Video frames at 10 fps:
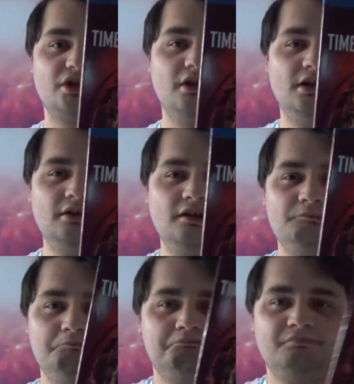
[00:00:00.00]
to
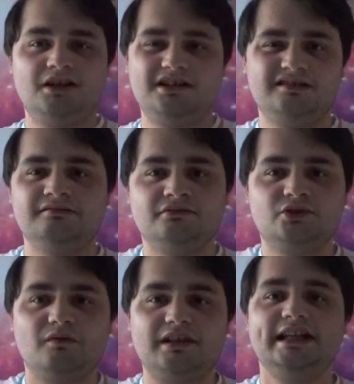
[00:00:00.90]

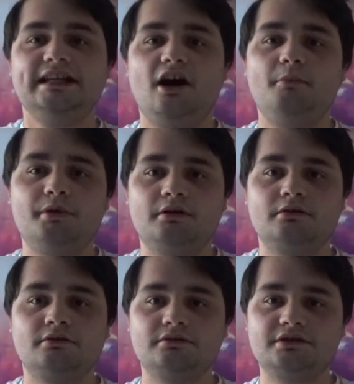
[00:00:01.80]
sort of lead up
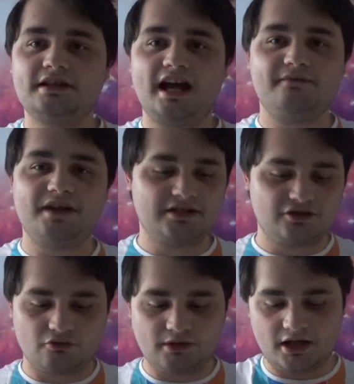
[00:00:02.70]
to that event
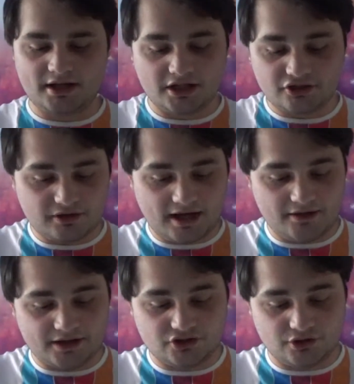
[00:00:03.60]
storyline. I don't know how
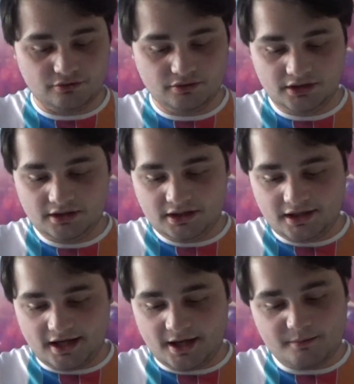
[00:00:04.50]
they do.
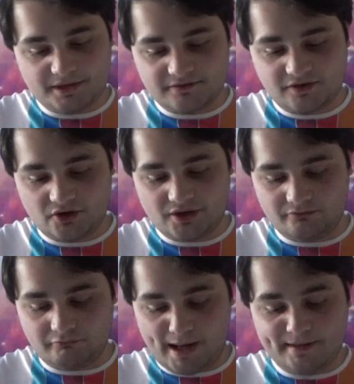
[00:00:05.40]
It's a very
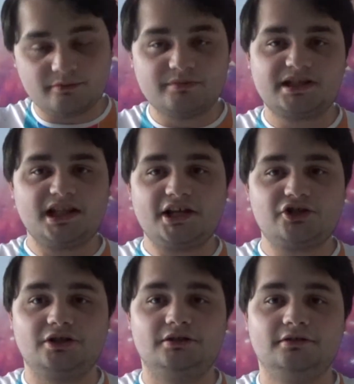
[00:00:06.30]
random
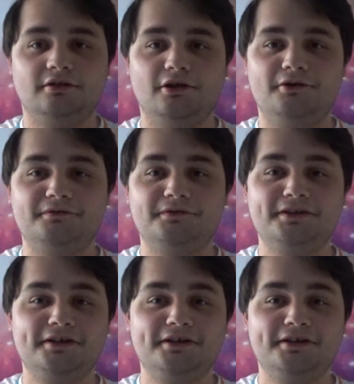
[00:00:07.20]
selection of